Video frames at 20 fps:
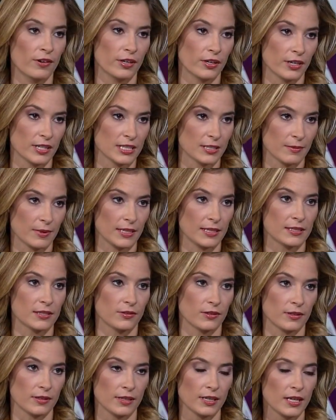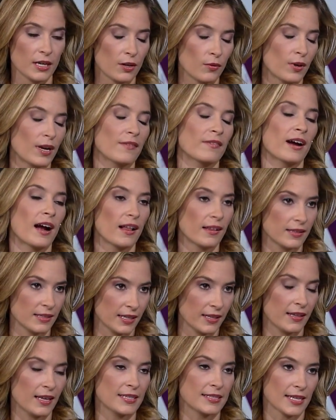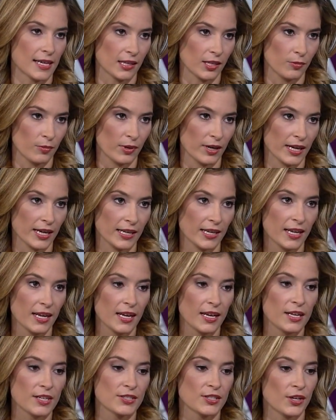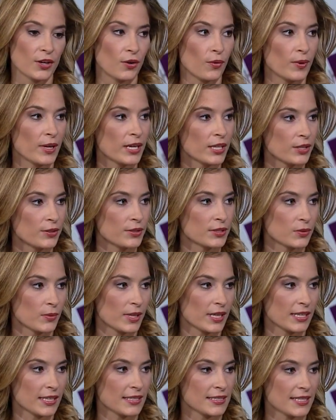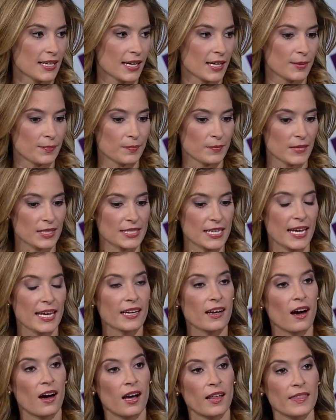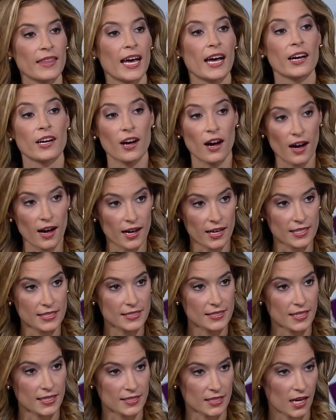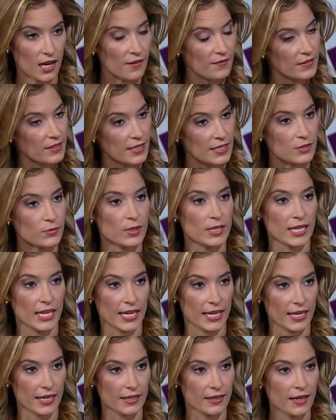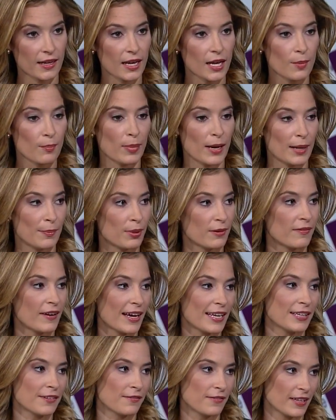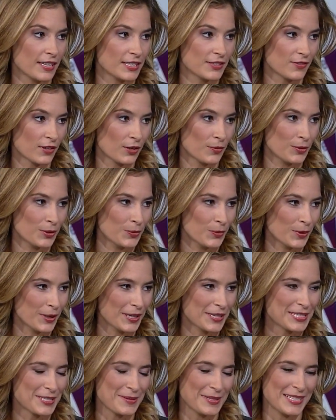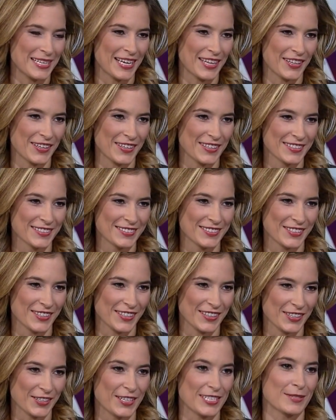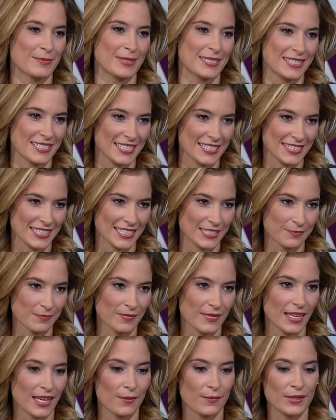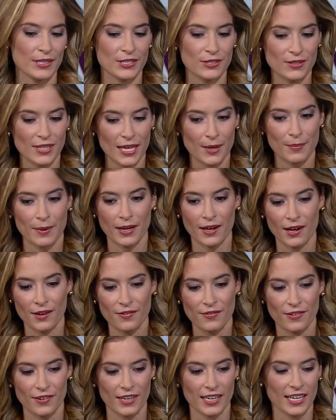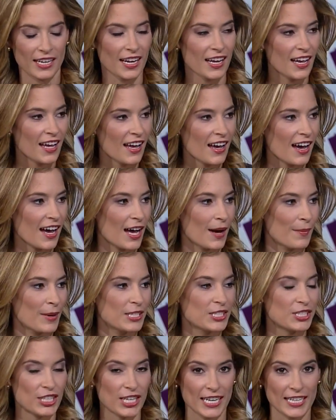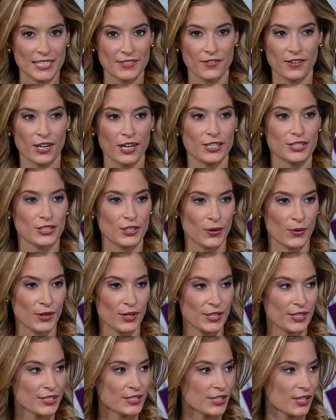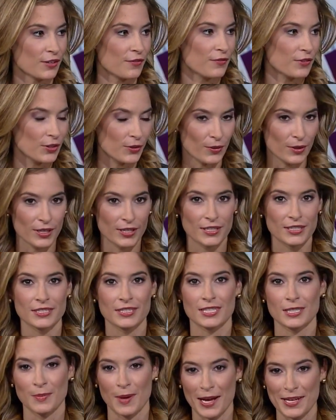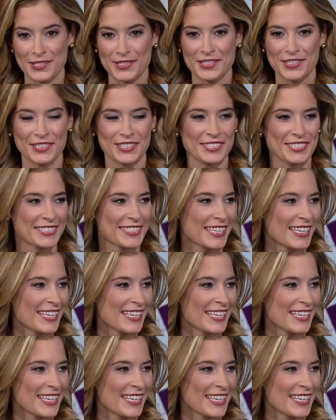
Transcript: Christmas or whatever holiday they celebrate. So we at Luke's Wings take on that cost as often as we can by providing flights for our wounded warriors to be together during the Christmas season. And we do that by offering a chance for our donors, our viewers, sponsors,